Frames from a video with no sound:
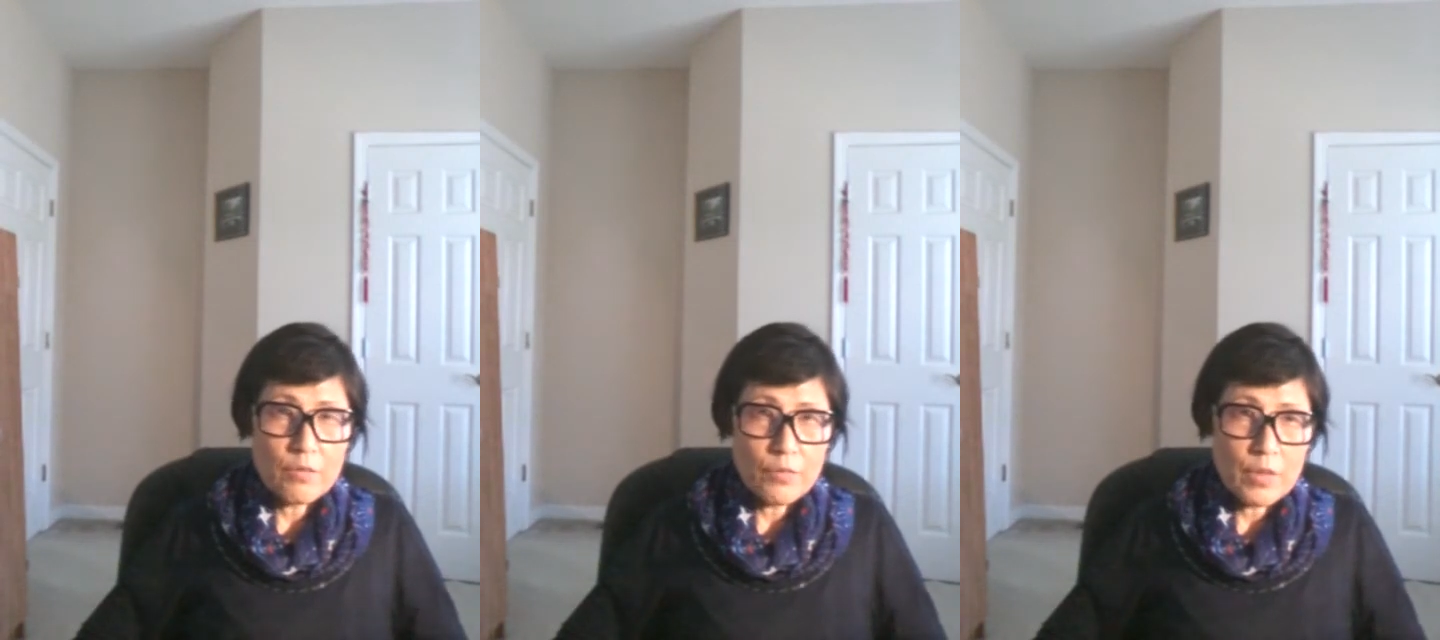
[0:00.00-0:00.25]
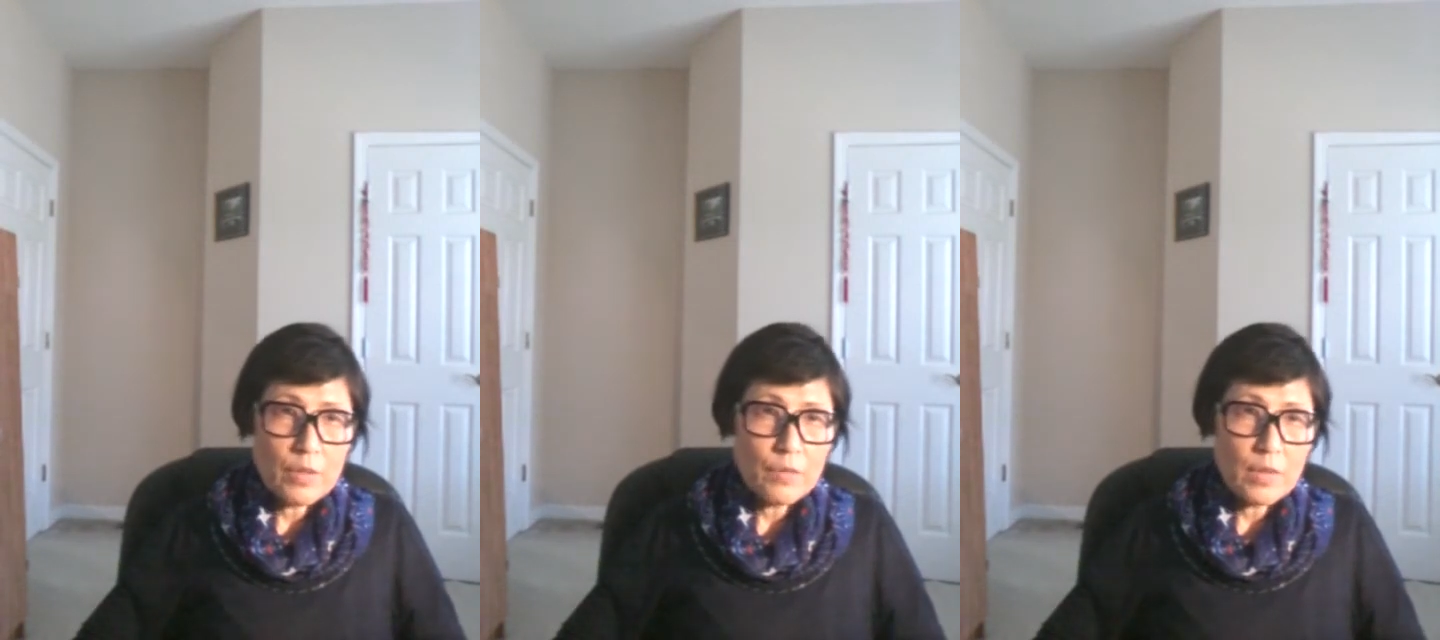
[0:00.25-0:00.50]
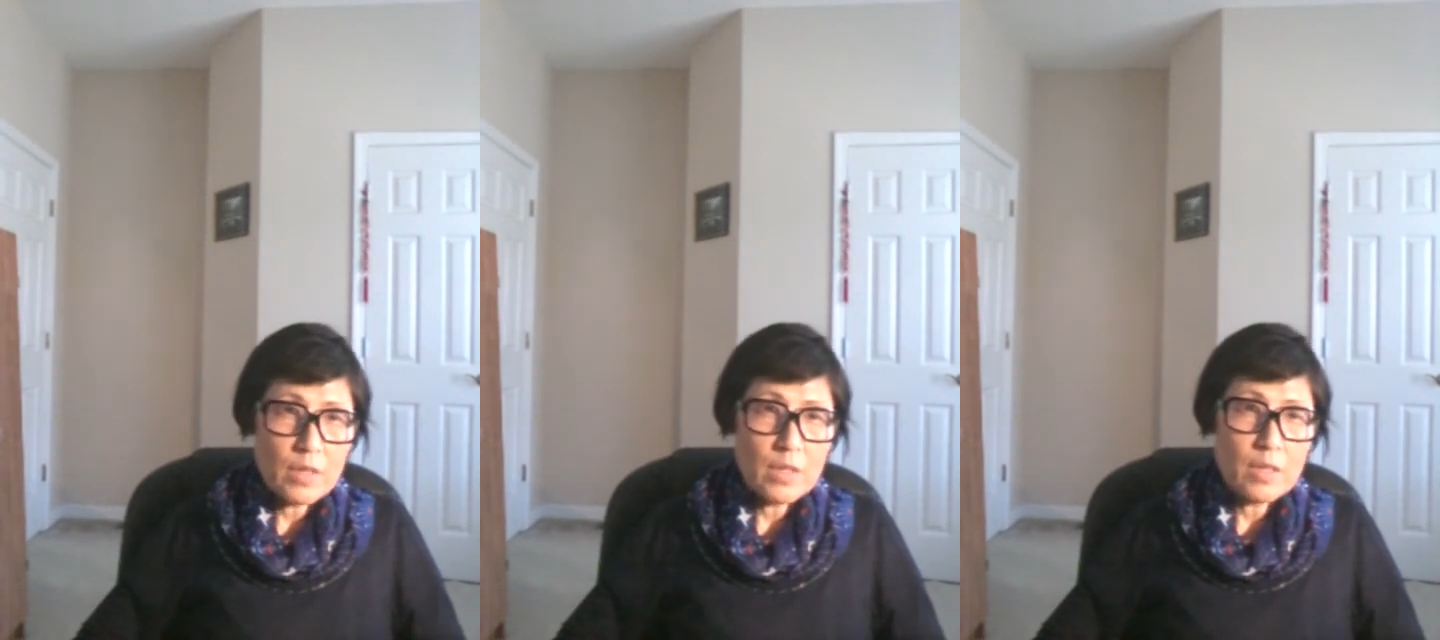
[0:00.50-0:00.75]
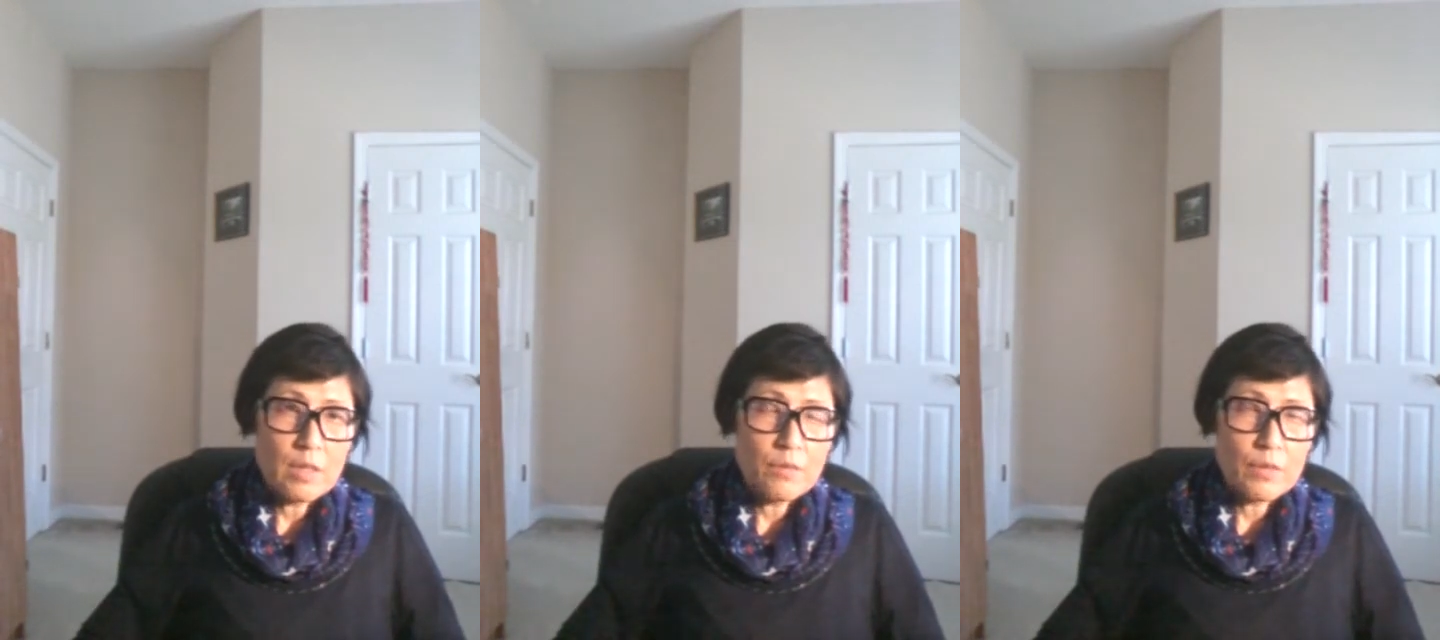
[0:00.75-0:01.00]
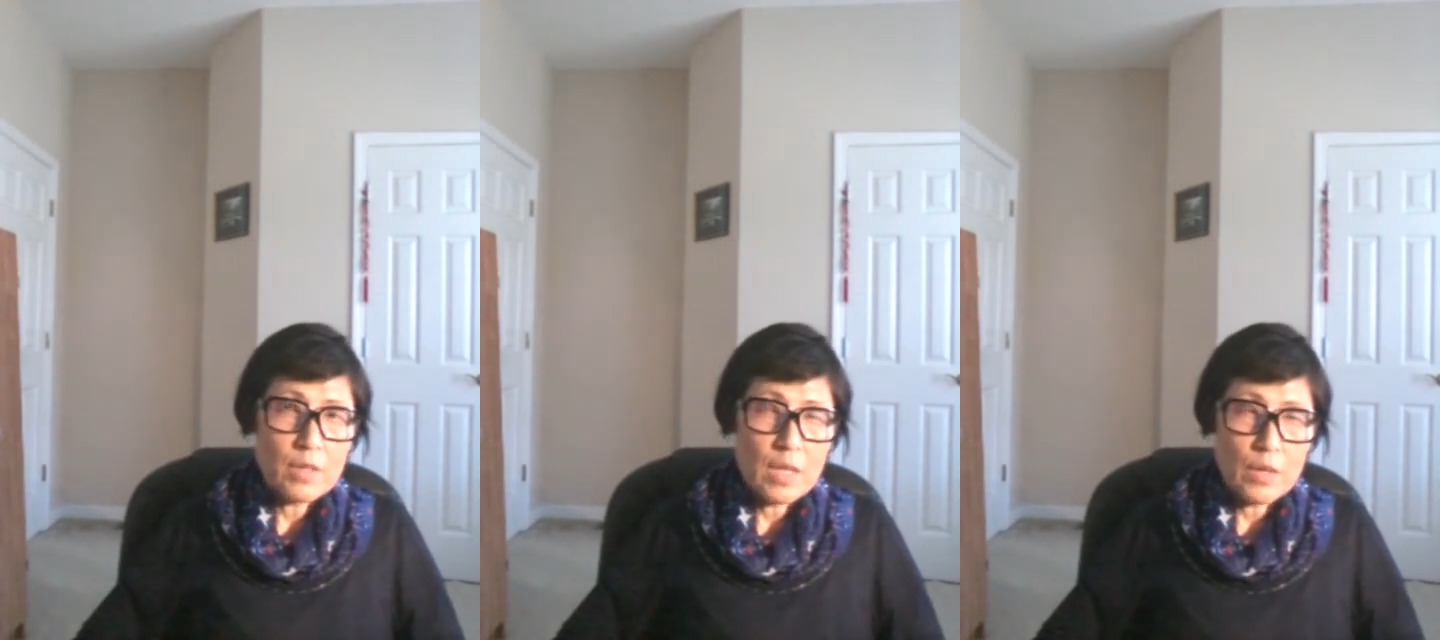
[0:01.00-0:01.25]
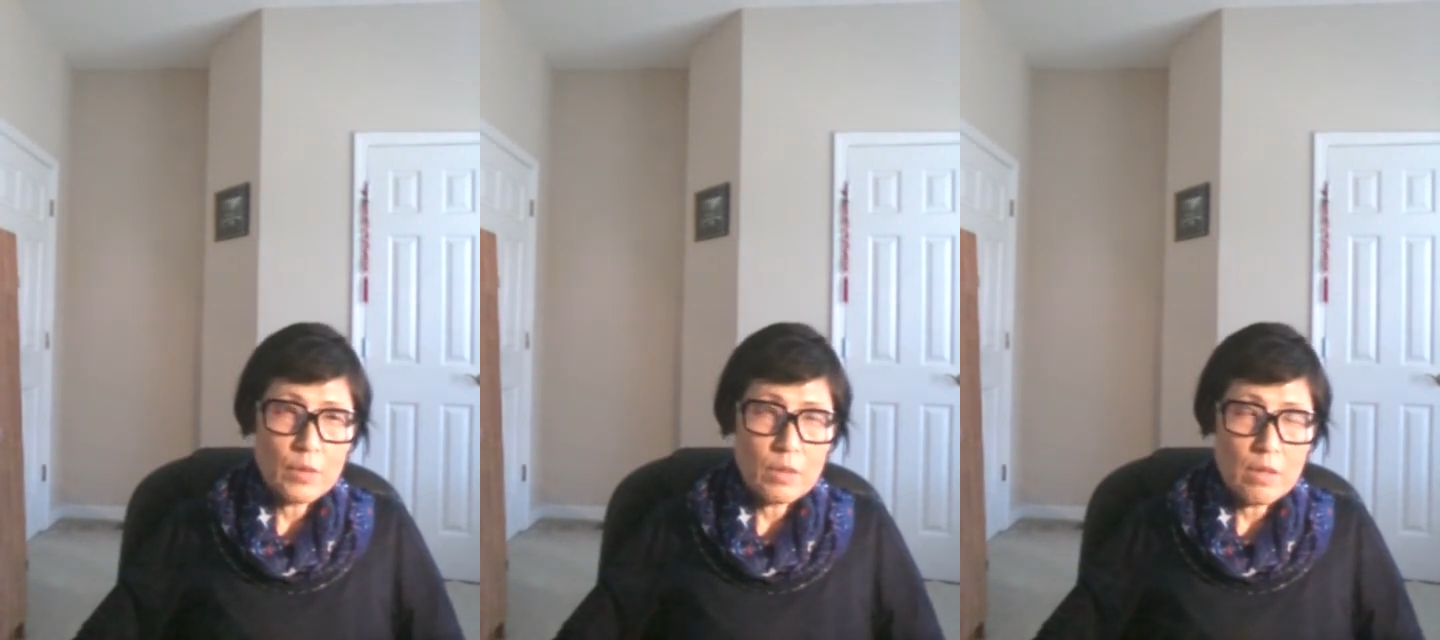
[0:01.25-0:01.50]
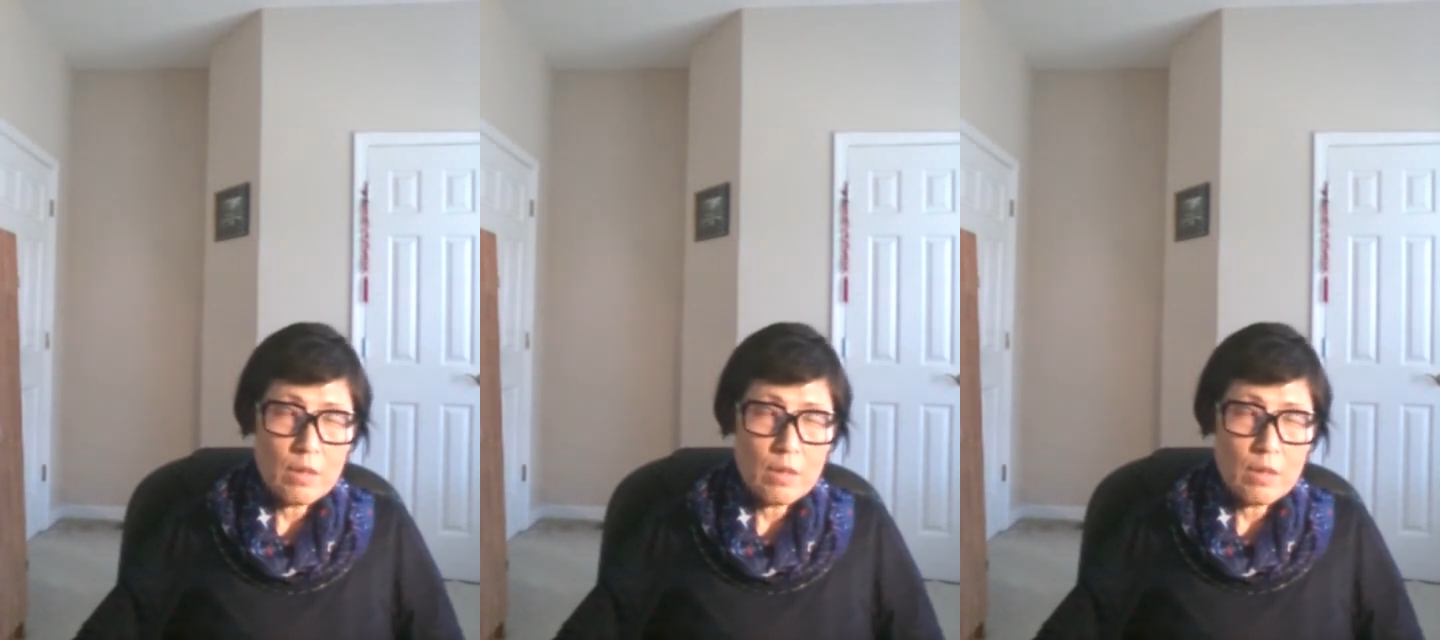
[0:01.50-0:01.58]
fever without